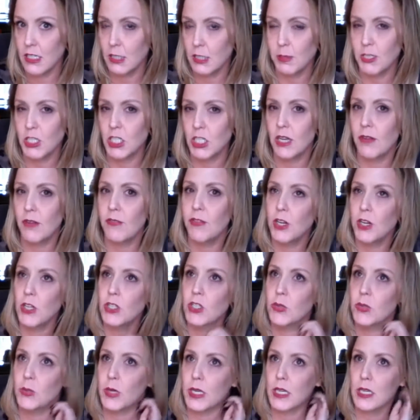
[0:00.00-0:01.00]
especially if they're
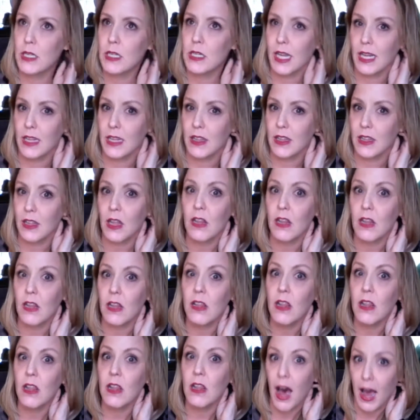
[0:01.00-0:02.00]
doing like the
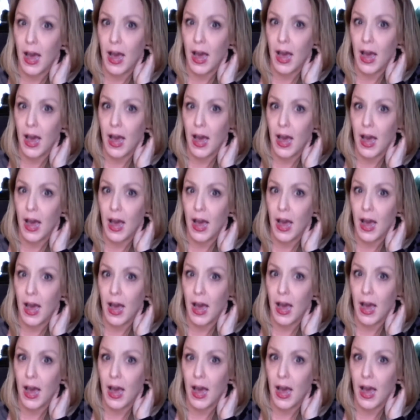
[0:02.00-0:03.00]
live, like
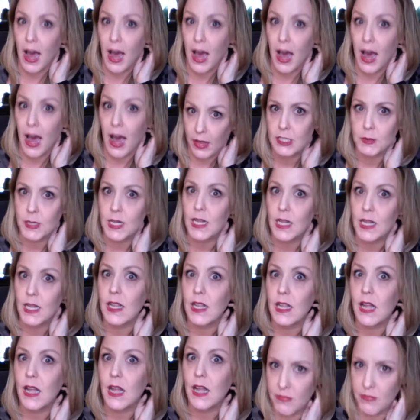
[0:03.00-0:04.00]
a Facebook
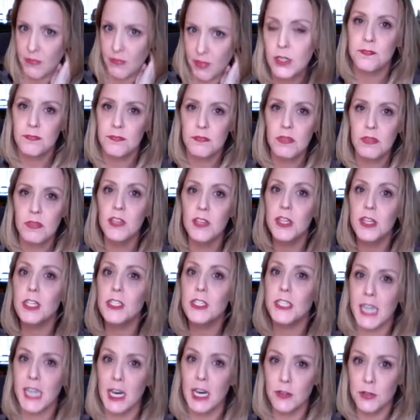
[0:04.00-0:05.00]
Live every
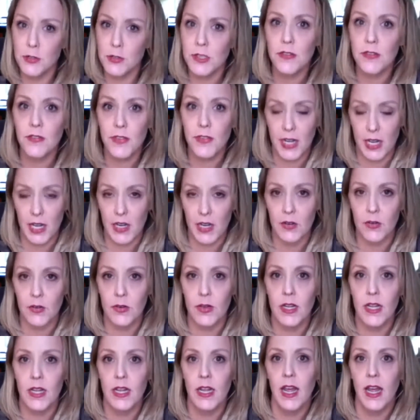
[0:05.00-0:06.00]
week to their group,
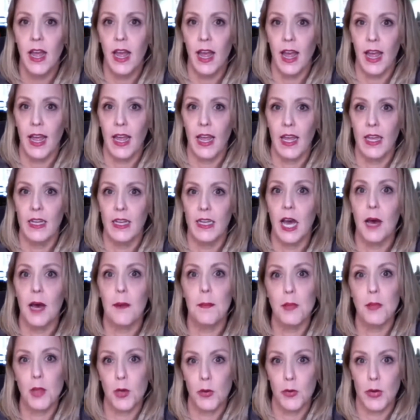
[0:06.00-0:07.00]
they'll download the
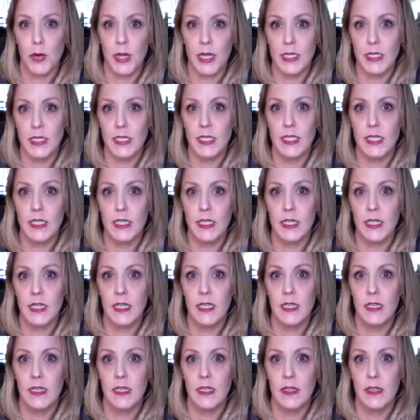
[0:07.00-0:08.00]
video and
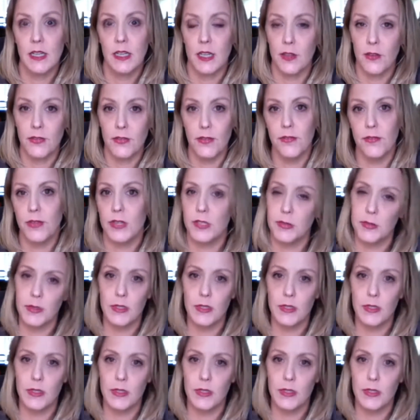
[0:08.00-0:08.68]
upload it